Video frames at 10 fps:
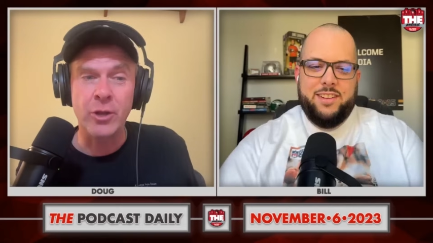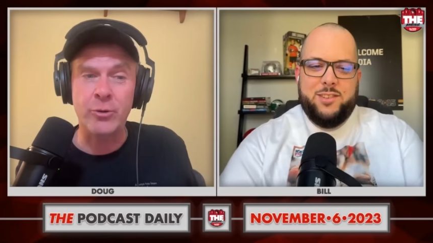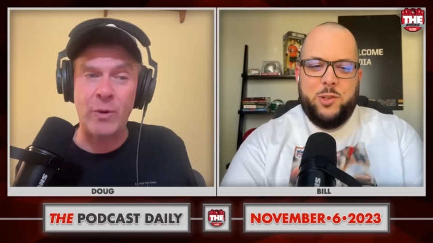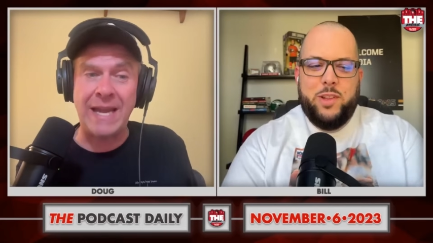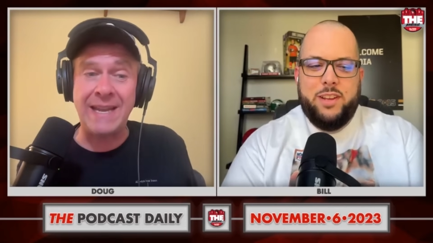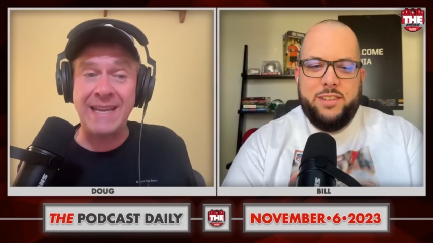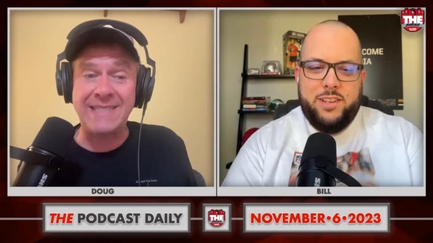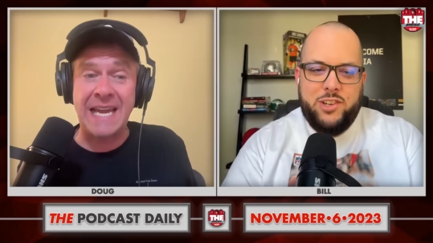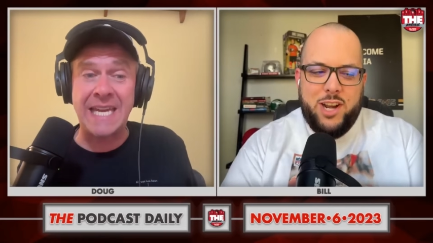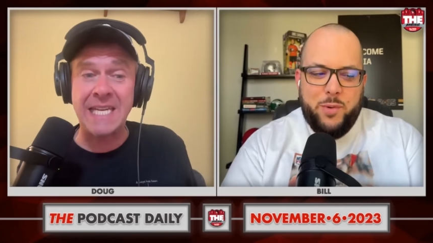Speaker 1: too right? late to
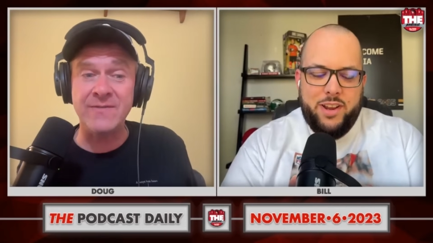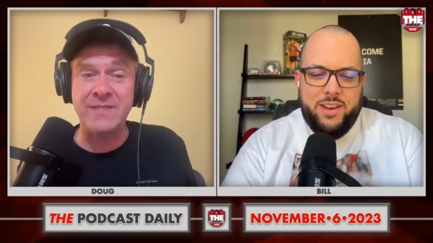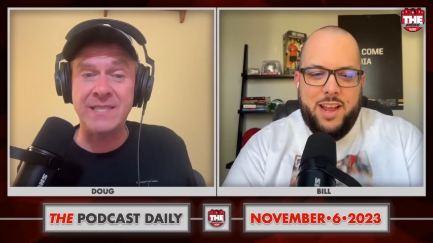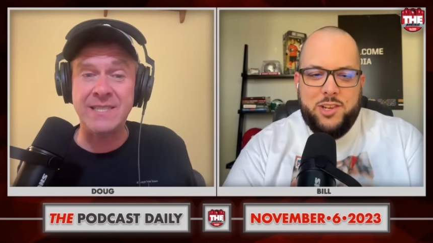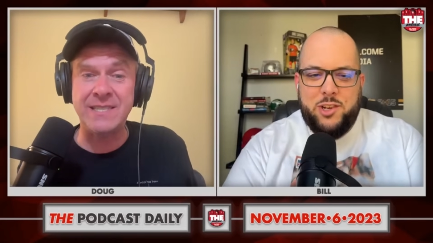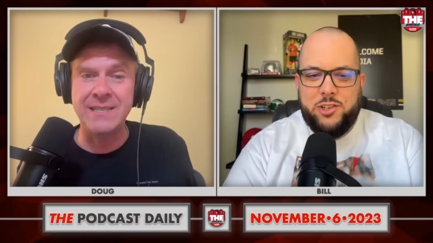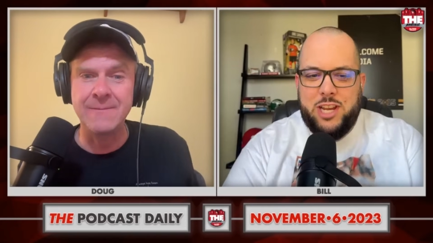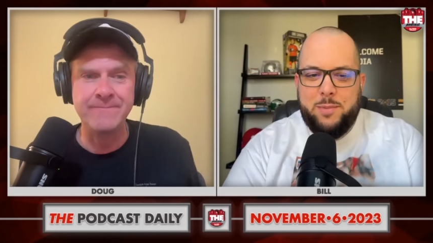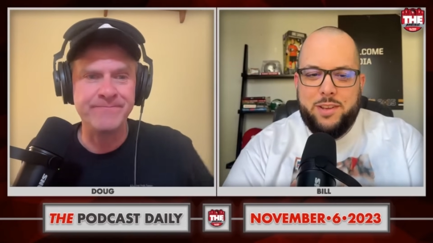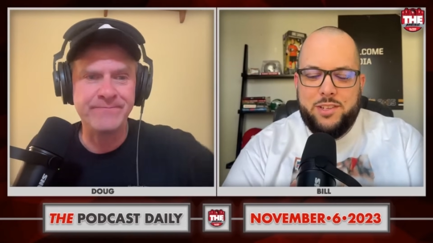exactly. try to win a national
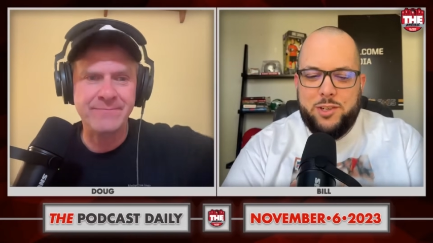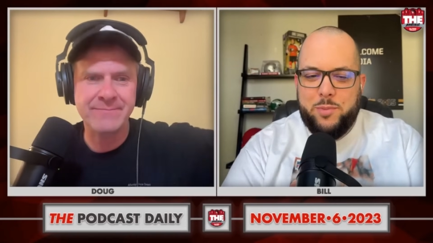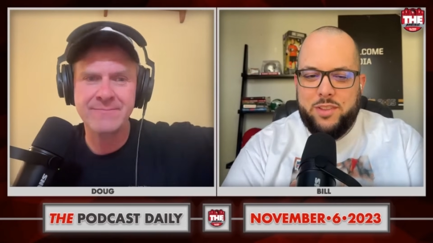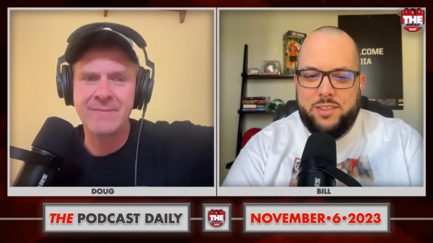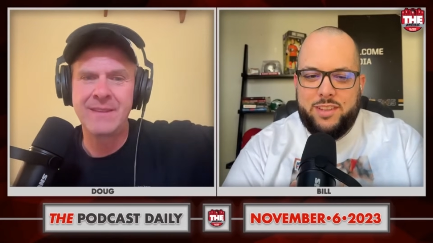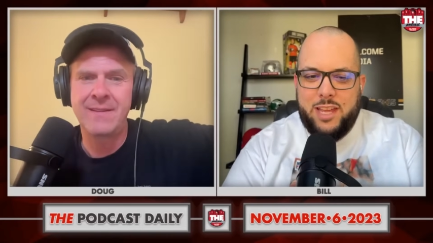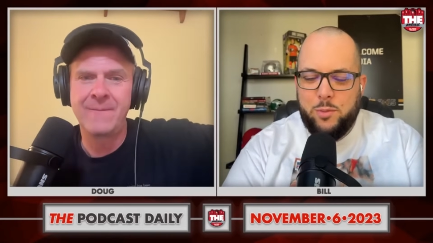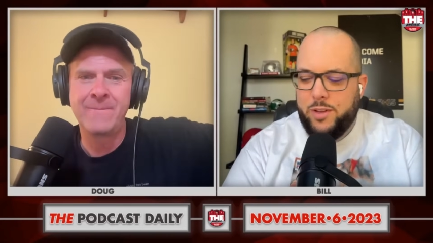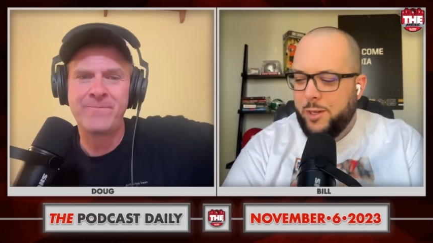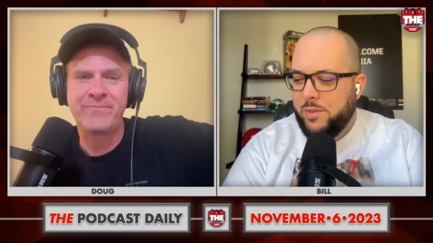championship with Caleb
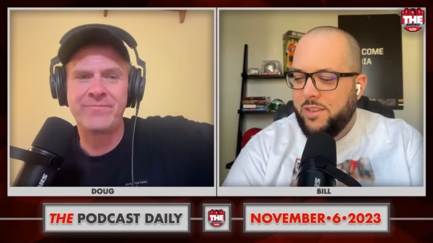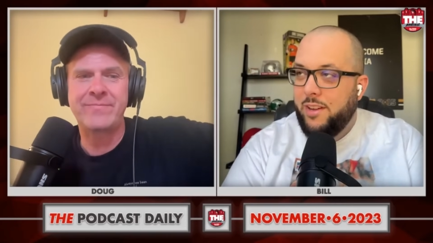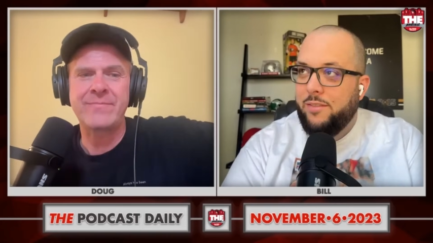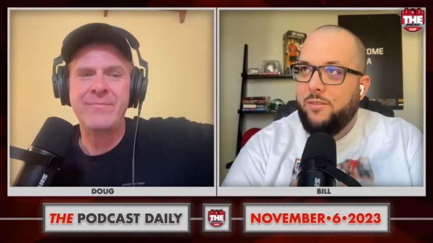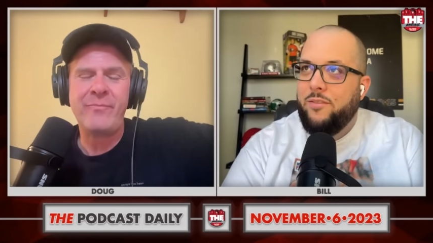Williams. Yeah.